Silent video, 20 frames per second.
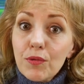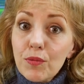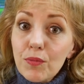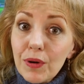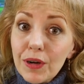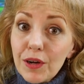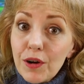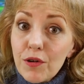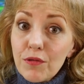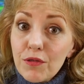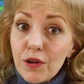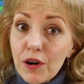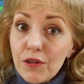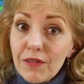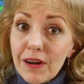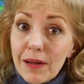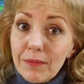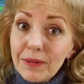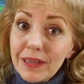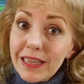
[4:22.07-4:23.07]
we'll bring over our
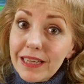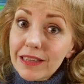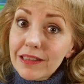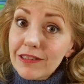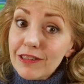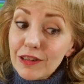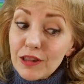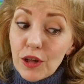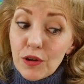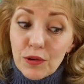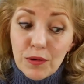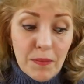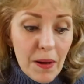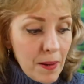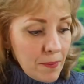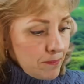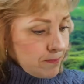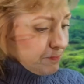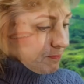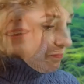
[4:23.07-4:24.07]
ramekins and load them up.